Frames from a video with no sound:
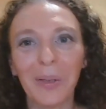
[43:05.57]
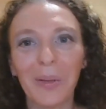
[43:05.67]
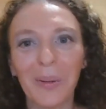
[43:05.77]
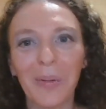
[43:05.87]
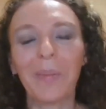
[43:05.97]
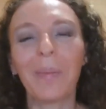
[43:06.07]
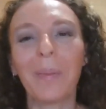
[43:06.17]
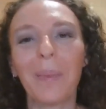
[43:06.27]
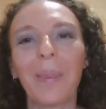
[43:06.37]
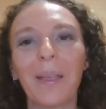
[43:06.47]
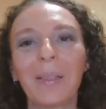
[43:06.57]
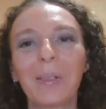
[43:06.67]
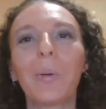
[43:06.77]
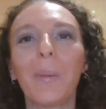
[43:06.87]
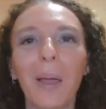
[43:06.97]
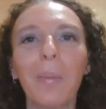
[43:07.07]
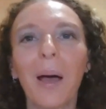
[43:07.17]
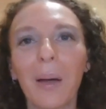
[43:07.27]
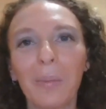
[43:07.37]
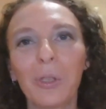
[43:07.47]
so my
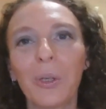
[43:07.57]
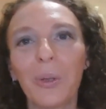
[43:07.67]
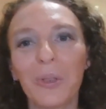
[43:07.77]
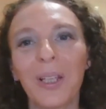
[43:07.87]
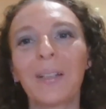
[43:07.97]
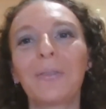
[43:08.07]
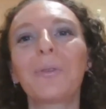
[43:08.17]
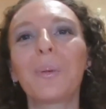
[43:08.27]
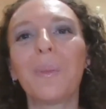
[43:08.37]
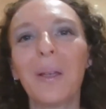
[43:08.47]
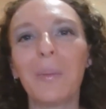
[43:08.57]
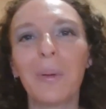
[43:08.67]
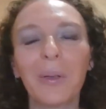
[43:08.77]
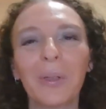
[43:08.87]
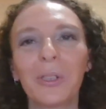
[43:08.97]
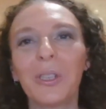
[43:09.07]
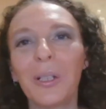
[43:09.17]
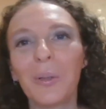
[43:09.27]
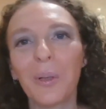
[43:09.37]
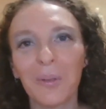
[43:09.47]
mom chose that for me because
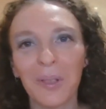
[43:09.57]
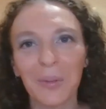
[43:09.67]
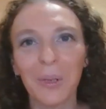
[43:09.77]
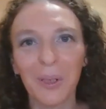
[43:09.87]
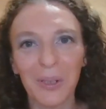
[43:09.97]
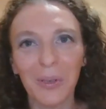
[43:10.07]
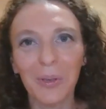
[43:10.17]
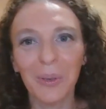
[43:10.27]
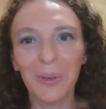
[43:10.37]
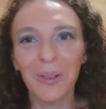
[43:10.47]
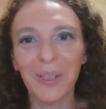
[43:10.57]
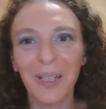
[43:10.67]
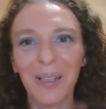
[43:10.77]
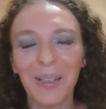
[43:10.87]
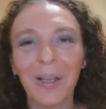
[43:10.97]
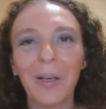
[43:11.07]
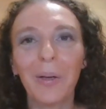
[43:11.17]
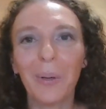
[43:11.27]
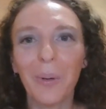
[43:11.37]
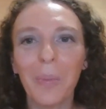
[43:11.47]
she always wanted to do it, and
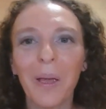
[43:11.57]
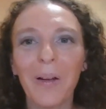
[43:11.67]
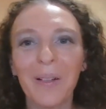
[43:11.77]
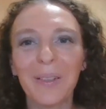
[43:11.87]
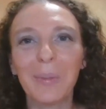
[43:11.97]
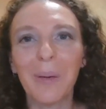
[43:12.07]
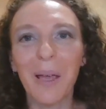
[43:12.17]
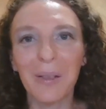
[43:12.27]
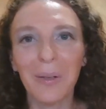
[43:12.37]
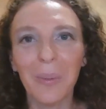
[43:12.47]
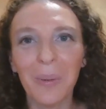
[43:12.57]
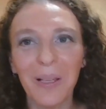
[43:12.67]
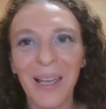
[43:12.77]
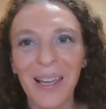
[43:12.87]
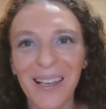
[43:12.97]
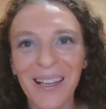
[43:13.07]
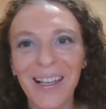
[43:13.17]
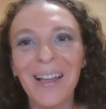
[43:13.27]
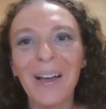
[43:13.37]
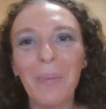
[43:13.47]
her parents made her play
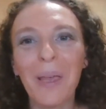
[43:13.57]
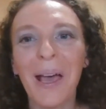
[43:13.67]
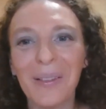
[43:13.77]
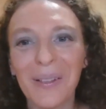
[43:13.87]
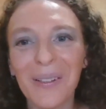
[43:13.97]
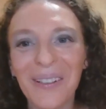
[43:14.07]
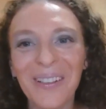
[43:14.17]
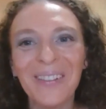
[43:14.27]
piano.